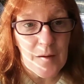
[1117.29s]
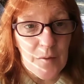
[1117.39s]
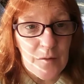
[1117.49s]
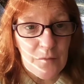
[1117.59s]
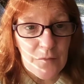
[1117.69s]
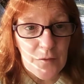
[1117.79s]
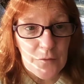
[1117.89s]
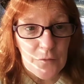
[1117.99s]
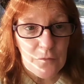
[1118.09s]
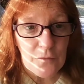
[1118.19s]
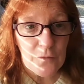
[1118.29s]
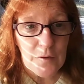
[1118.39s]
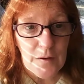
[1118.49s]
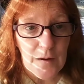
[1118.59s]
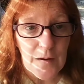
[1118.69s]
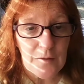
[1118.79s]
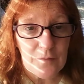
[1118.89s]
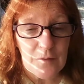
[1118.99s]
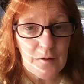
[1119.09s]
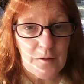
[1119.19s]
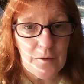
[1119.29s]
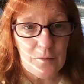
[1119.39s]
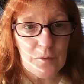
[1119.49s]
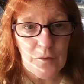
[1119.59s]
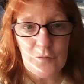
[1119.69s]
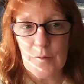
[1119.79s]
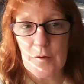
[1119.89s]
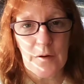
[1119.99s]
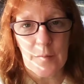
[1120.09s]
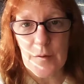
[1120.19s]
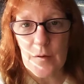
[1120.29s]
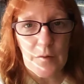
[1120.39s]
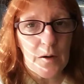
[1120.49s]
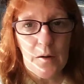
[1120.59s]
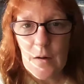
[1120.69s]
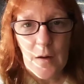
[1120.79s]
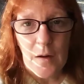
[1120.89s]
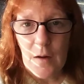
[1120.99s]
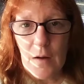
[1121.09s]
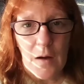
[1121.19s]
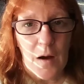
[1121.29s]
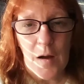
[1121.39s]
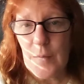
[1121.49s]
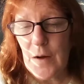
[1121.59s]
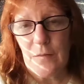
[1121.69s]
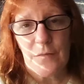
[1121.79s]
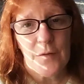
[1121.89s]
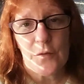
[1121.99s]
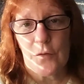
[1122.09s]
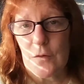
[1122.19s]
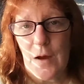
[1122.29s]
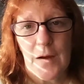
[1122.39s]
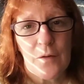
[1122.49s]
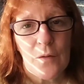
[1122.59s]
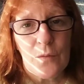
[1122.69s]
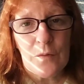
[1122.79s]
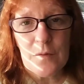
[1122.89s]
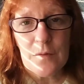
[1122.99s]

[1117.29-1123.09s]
I'm unfiltered. Sorry, guys. I should be looking up here, right? I'm unfiltered. I didn't